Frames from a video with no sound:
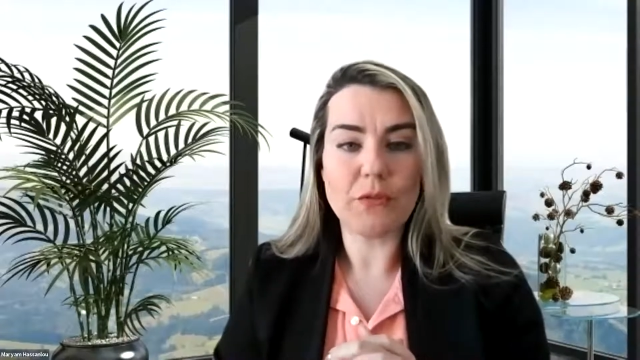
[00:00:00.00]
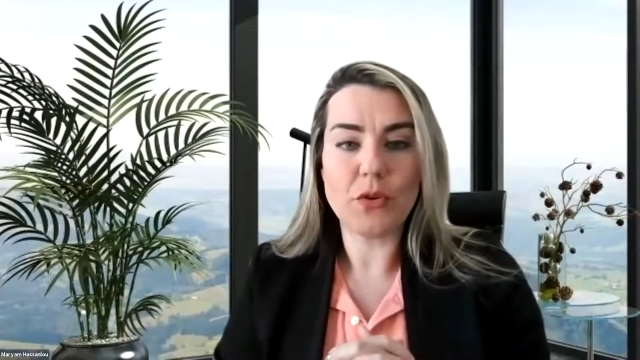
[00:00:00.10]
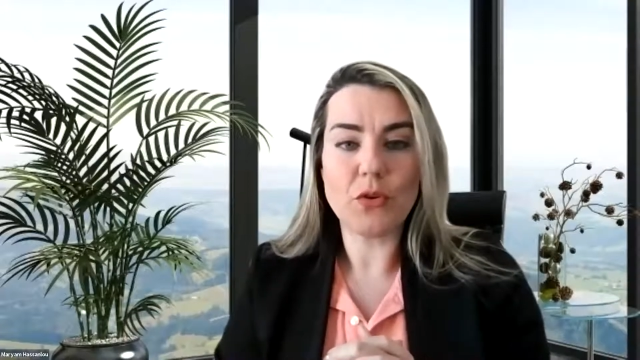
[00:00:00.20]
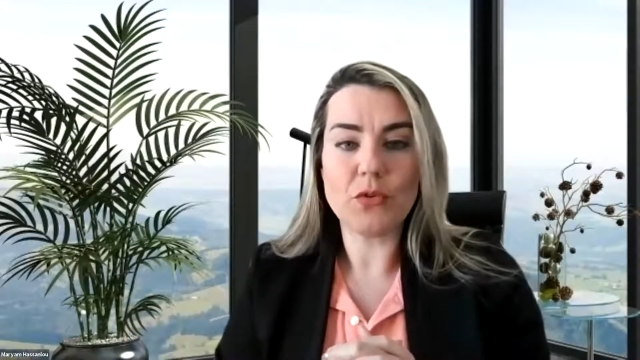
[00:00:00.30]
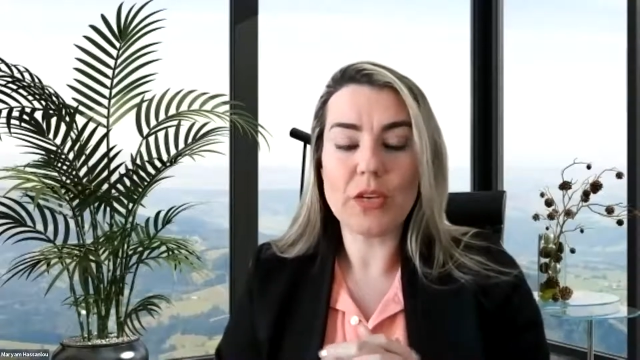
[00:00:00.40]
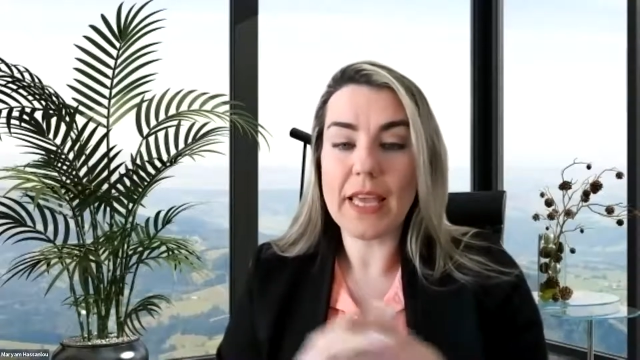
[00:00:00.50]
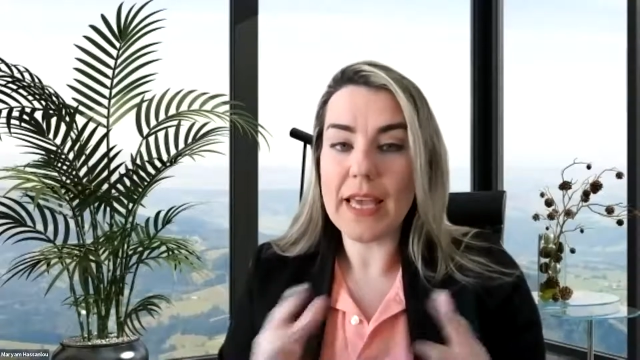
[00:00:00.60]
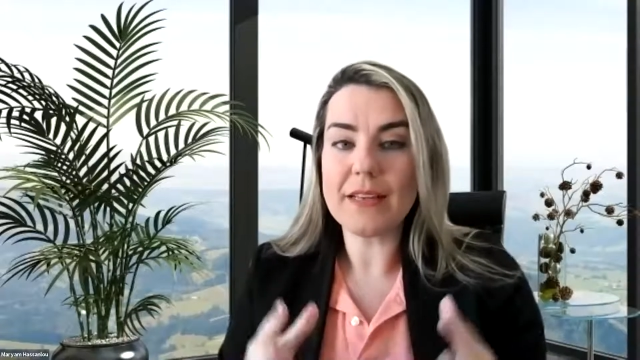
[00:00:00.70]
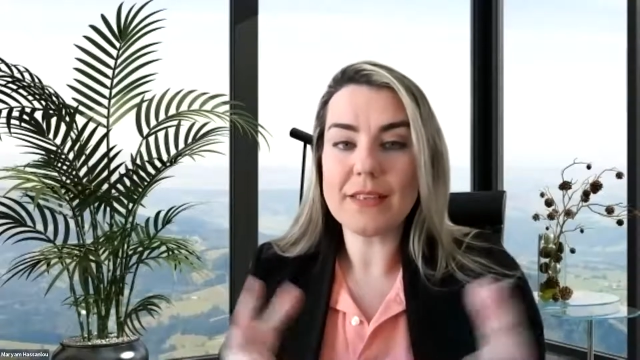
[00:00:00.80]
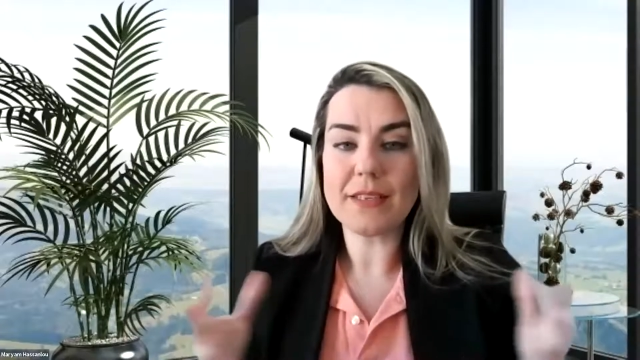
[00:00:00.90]
if you
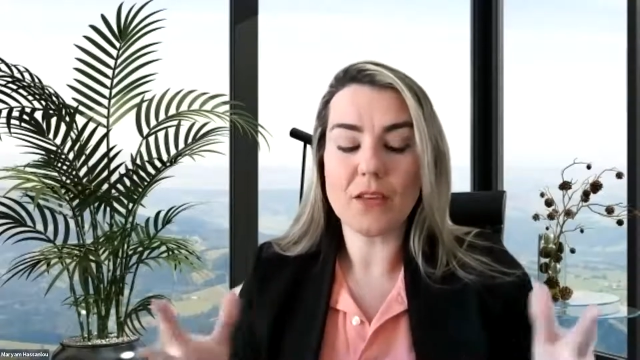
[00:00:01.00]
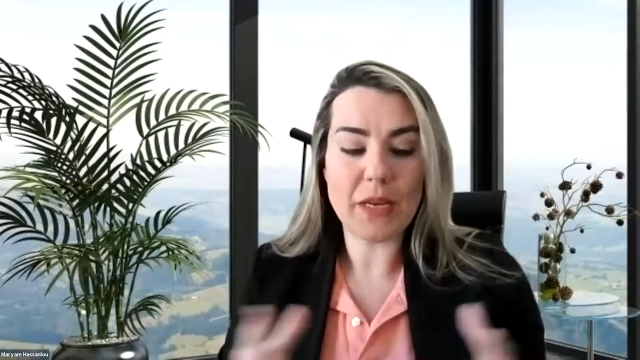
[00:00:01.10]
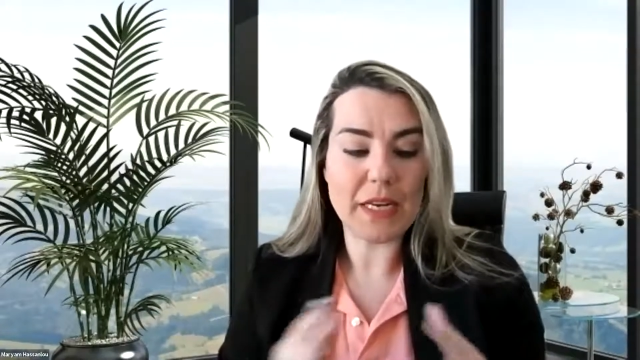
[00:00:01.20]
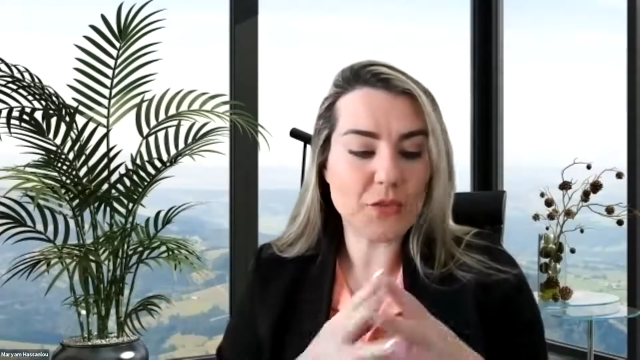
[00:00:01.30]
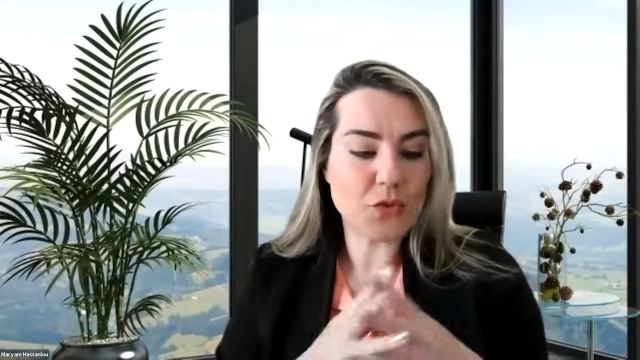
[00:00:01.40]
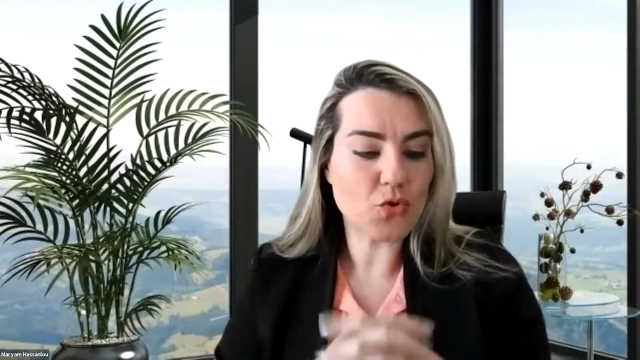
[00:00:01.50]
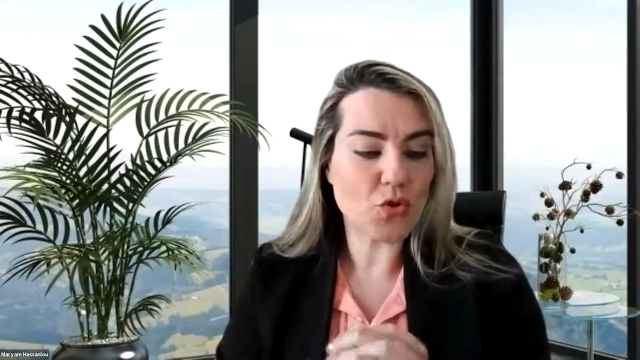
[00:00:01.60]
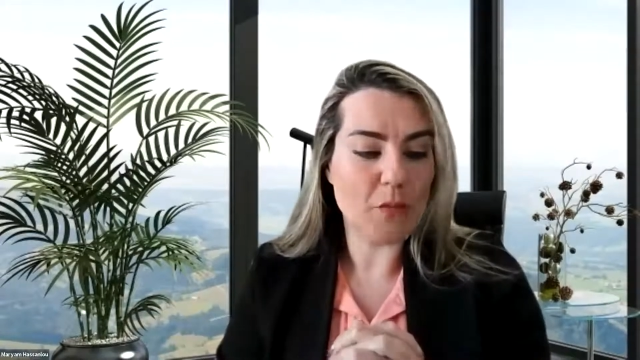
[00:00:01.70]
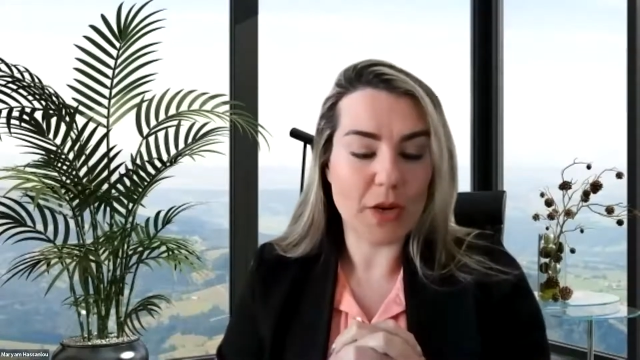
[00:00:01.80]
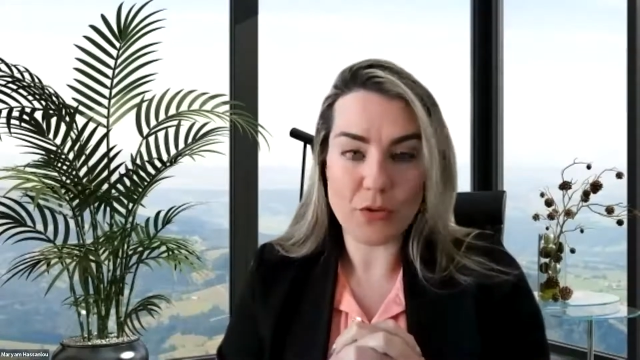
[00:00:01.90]
can set up an
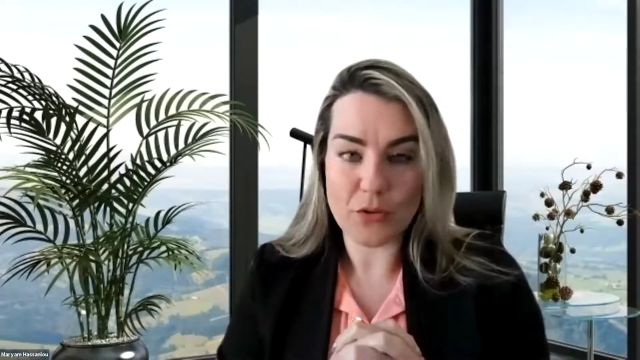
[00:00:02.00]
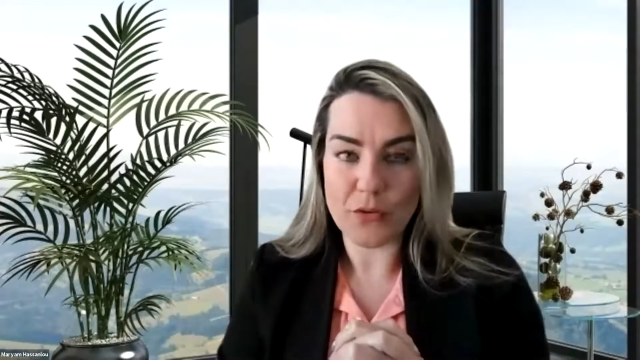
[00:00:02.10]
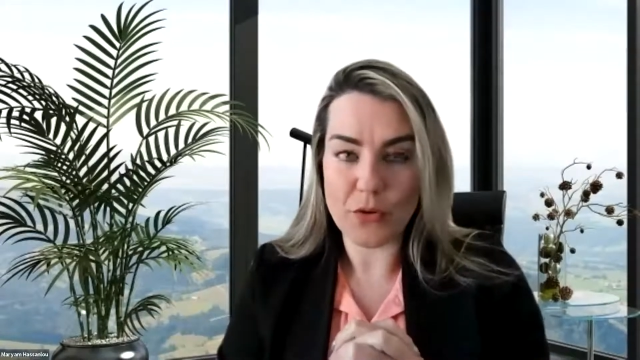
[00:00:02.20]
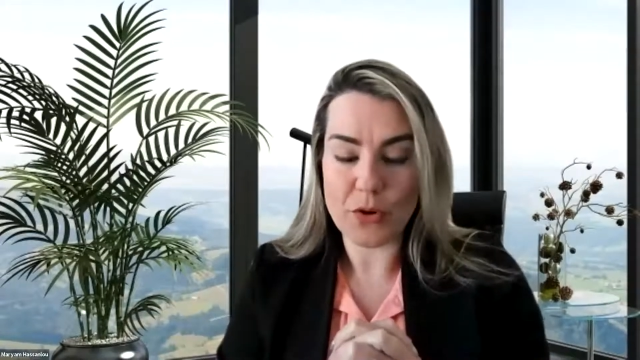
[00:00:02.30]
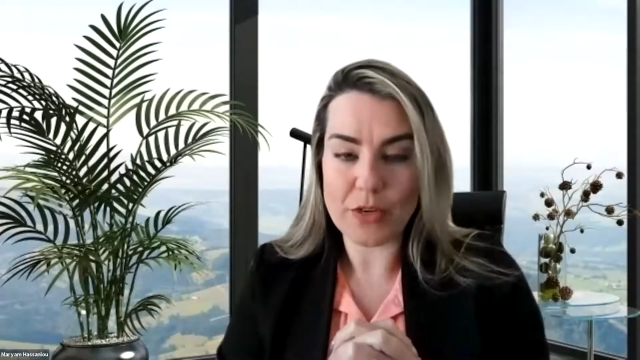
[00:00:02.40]
extra monitor for